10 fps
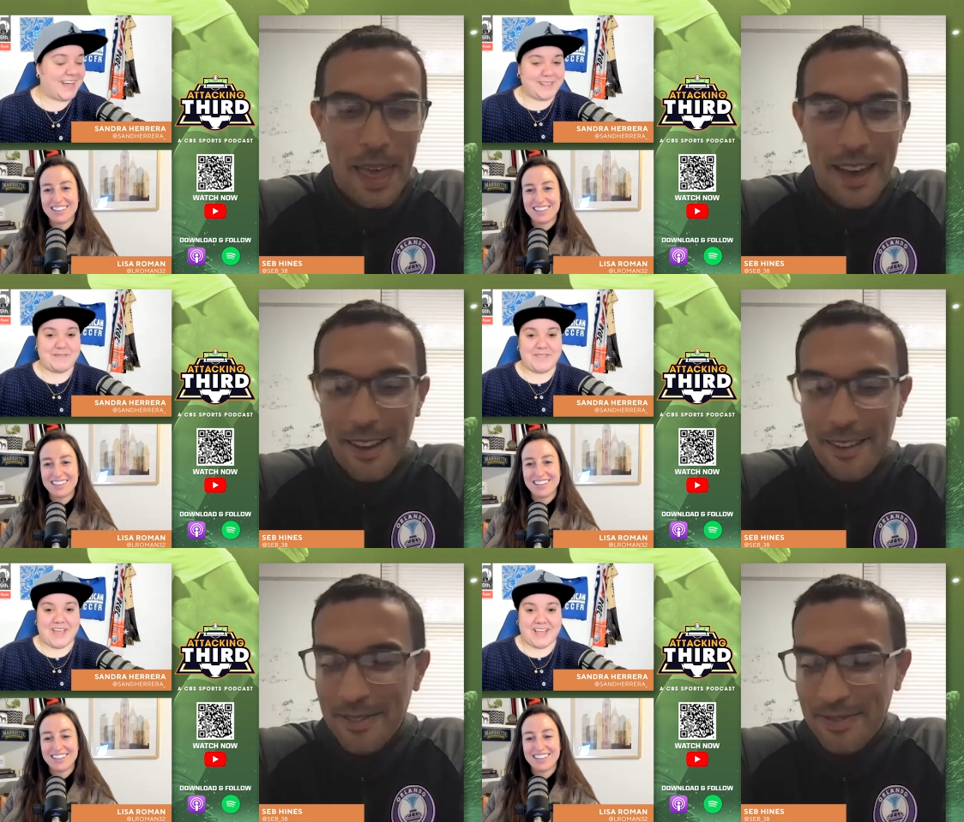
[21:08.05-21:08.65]
Speaker 1: I
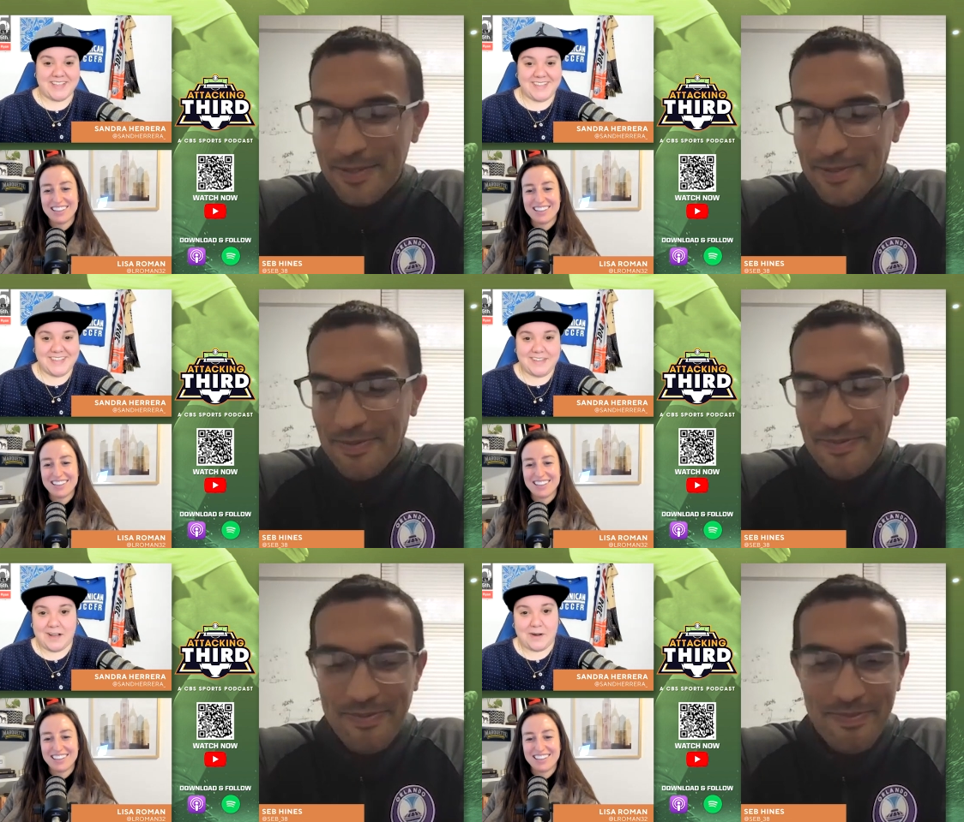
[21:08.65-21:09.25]
yeah. love that.
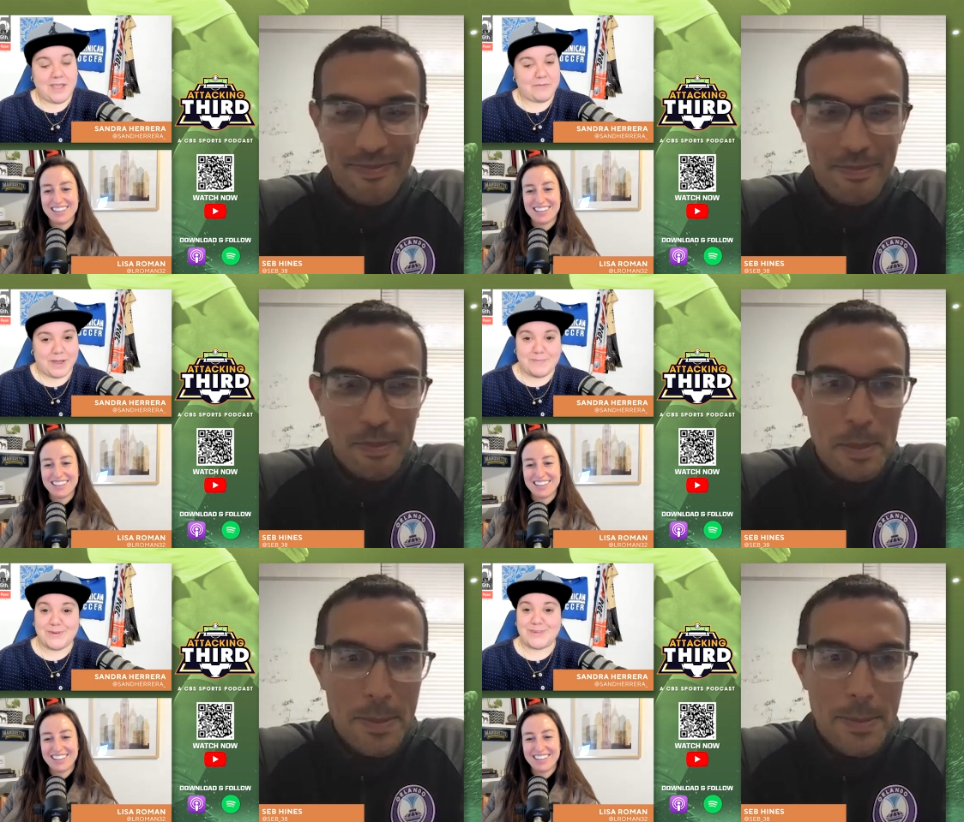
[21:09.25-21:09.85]
All right,
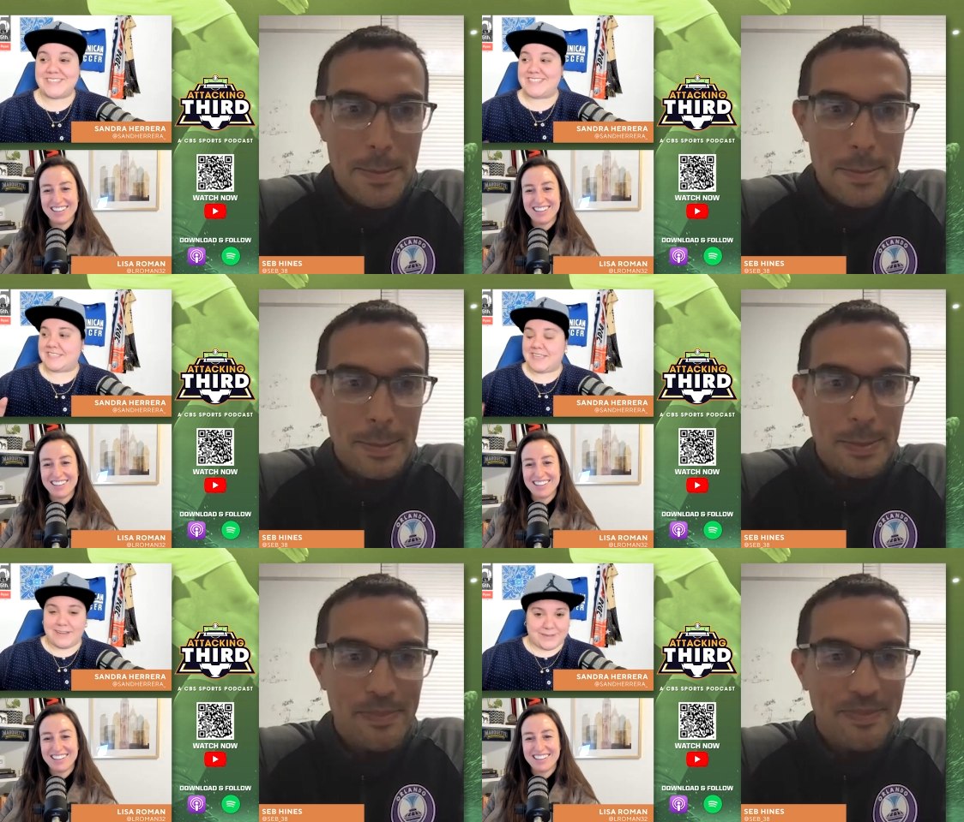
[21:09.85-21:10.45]
Red Bulls and
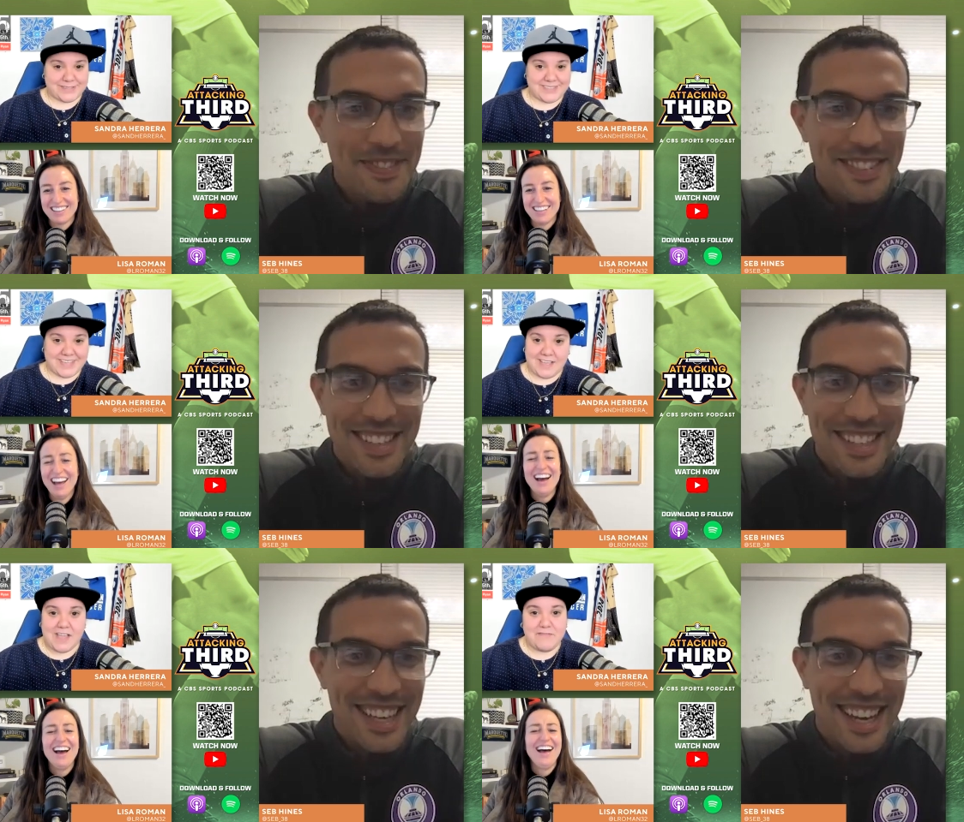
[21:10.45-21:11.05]
Skittles.
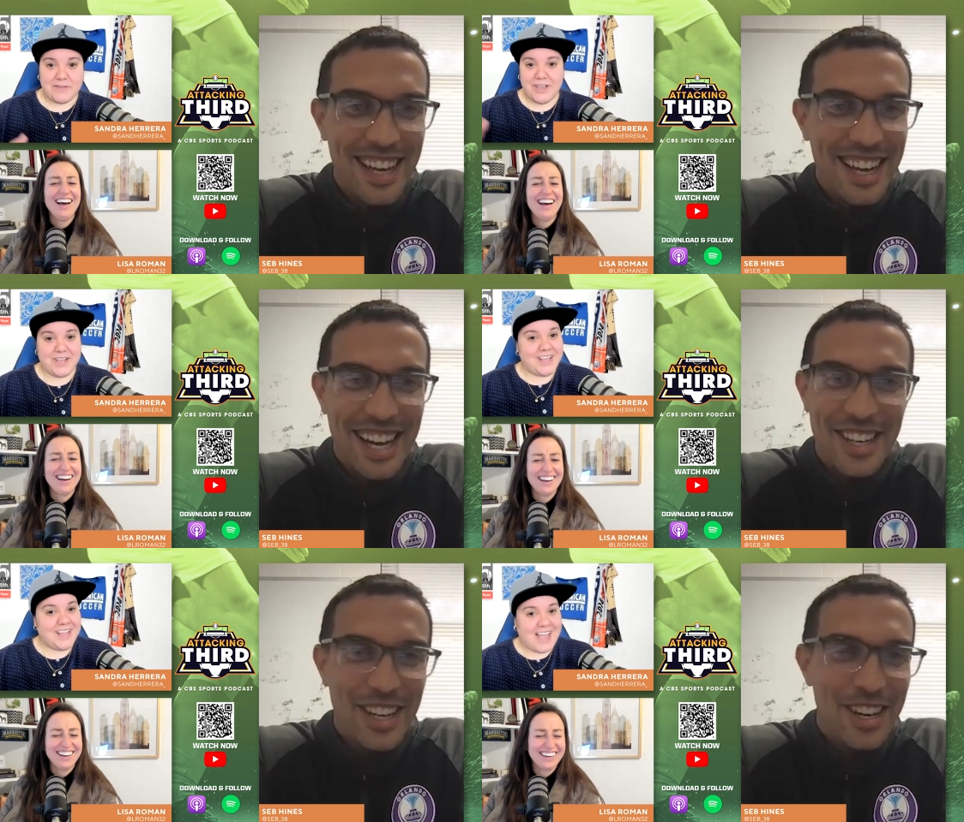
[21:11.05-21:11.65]
Uh, every
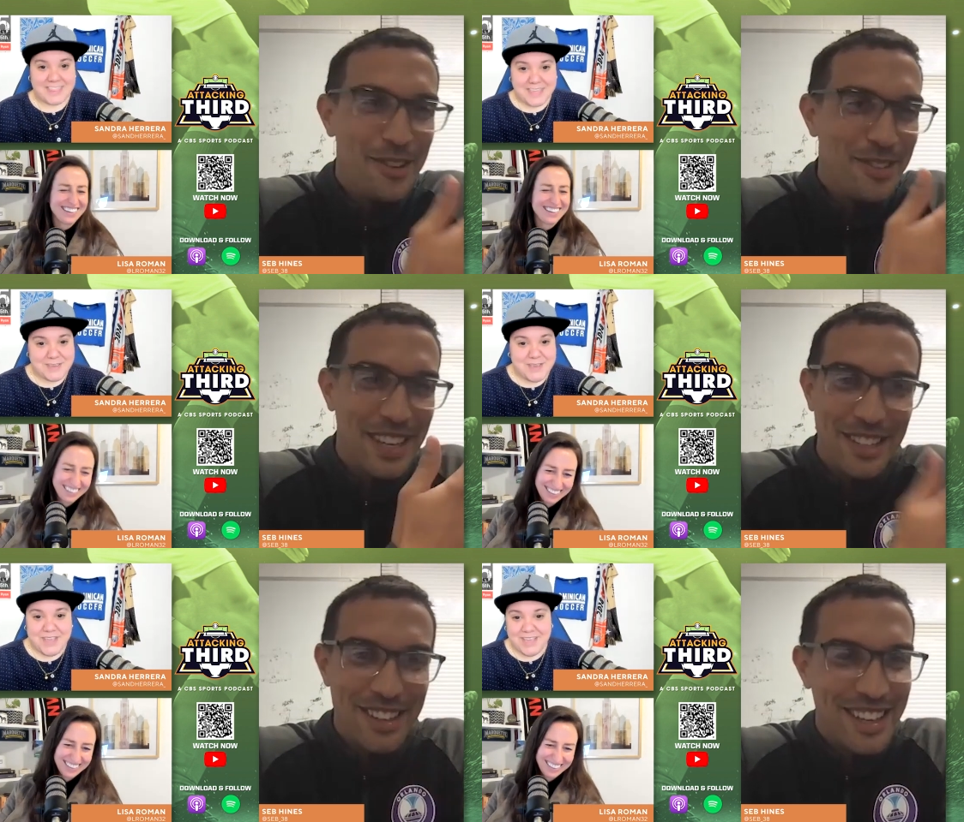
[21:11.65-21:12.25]
I don't know. I
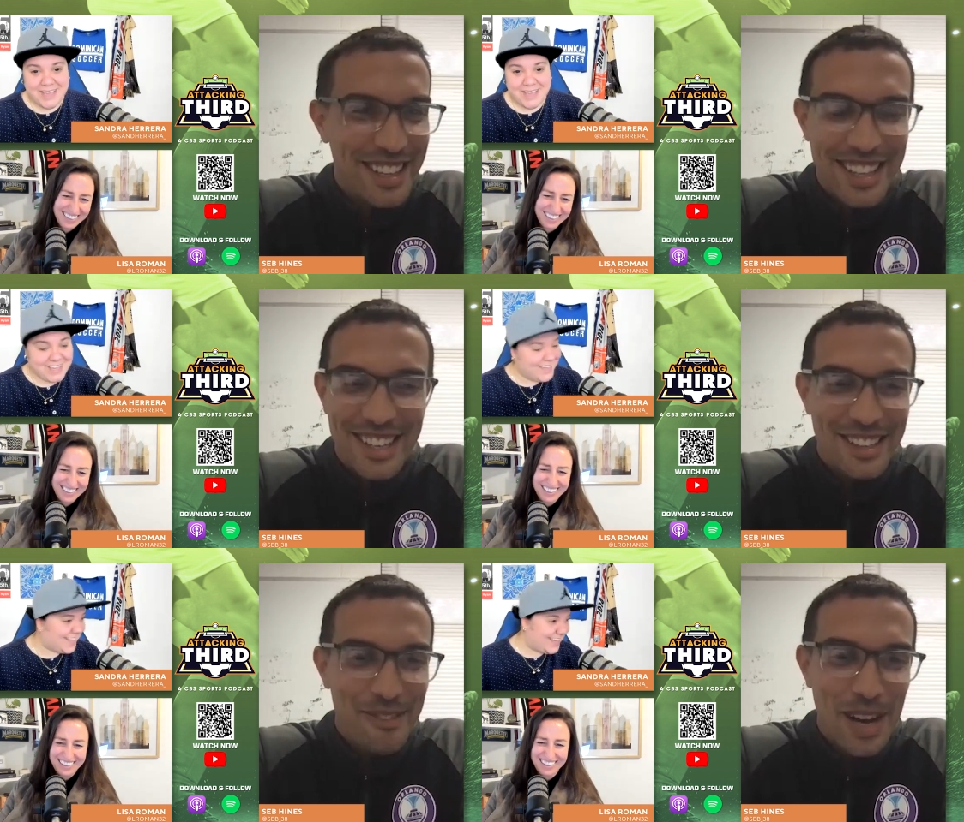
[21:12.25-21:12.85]
if it,
Speaker 2: you-
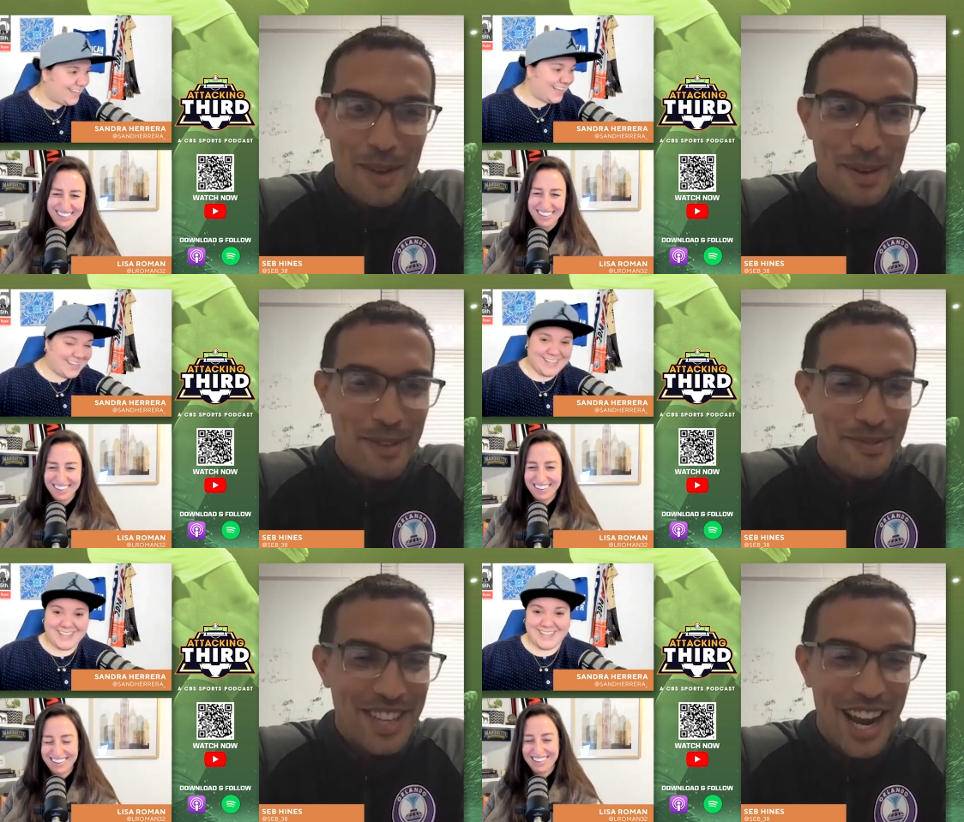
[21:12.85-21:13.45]
it might
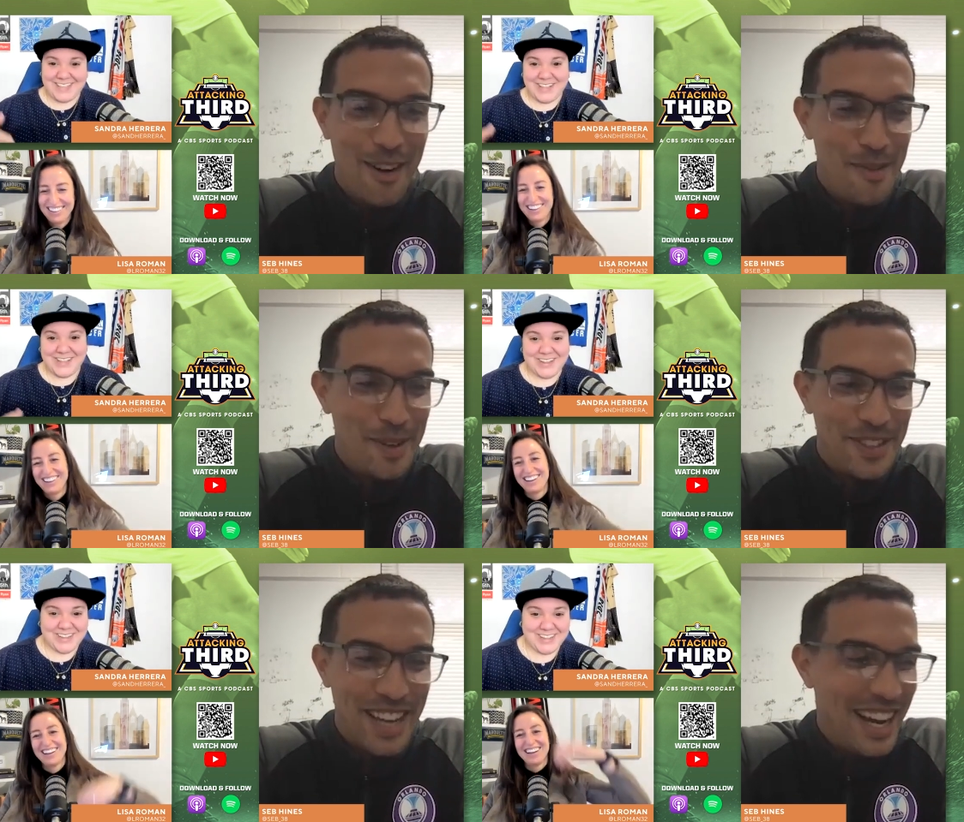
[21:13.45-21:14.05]
be
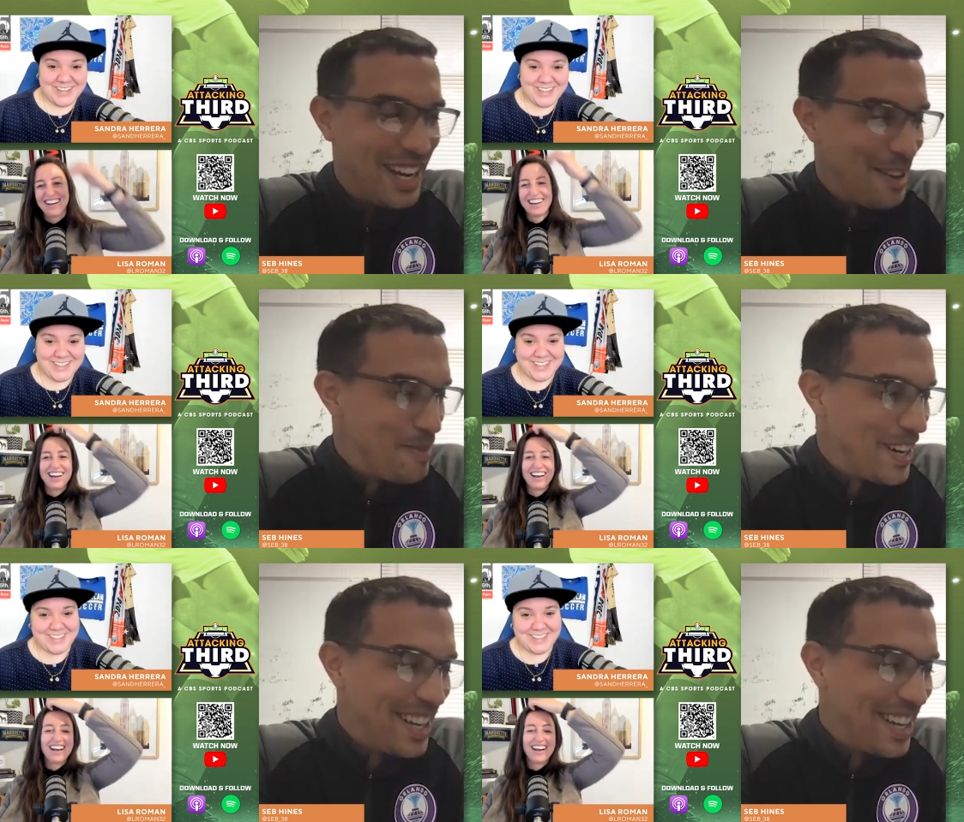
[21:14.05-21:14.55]
terrible diet, but